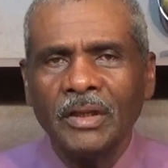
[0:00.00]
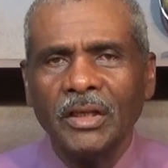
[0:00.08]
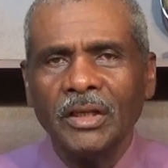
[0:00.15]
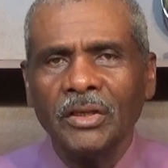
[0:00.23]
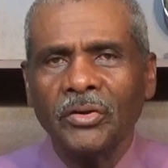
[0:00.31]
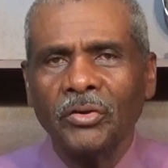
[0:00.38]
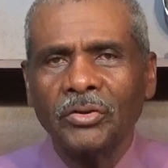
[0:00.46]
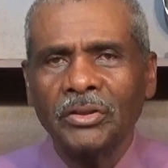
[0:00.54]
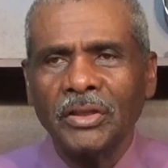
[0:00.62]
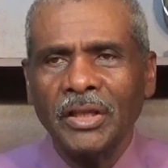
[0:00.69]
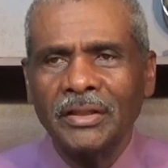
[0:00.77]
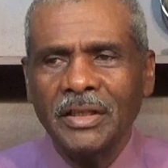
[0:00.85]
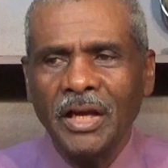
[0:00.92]
in order
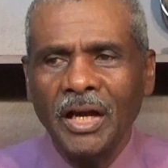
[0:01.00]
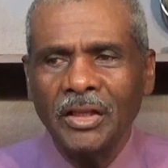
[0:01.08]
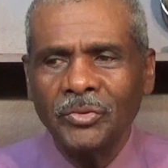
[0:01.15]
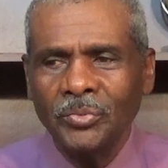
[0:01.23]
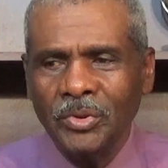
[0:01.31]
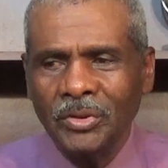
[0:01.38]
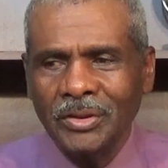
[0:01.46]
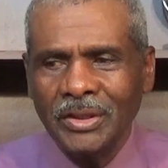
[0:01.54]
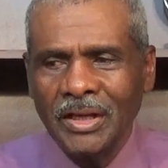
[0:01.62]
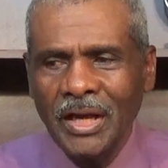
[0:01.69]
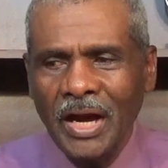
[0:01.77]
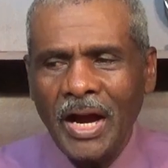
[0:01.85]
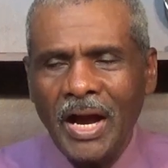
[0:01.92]
that God will
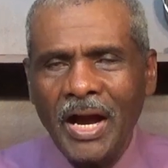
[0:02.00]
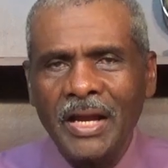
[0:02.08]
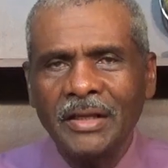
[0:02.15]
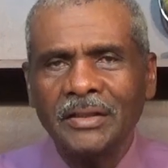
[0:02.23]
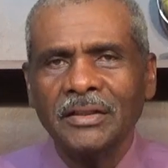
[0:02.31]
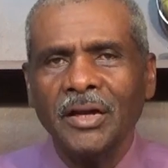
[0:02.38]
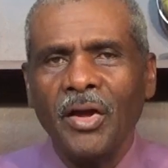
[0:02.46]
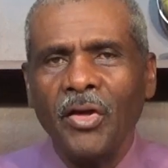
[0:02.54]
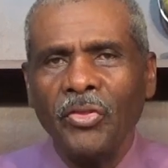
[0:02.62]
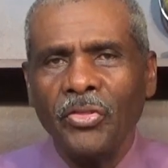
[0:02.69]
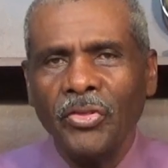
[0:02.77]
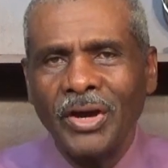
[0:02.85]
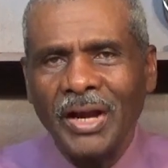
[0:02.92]
guide
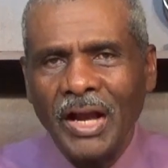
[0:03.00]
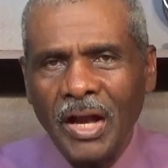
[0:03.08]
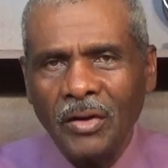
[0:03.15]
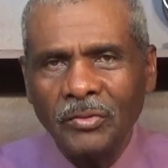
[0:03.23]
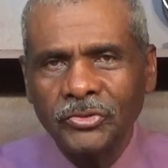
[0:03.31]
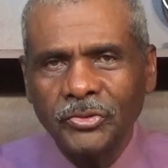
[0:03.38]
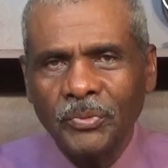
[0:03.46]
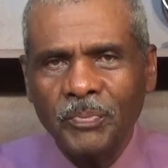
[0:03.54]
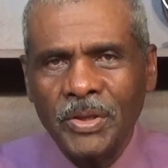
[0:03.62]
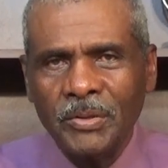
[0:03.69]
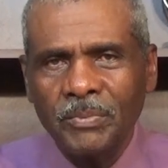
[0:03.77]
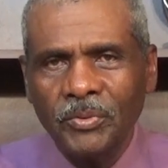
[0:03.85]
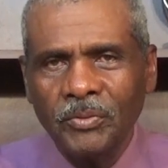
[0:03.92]
the council
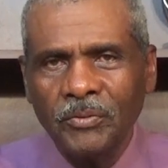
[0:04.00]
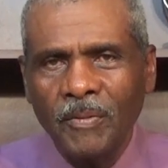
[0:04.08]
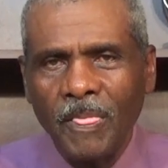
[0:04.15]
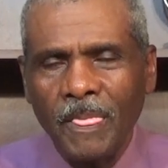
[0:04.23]
people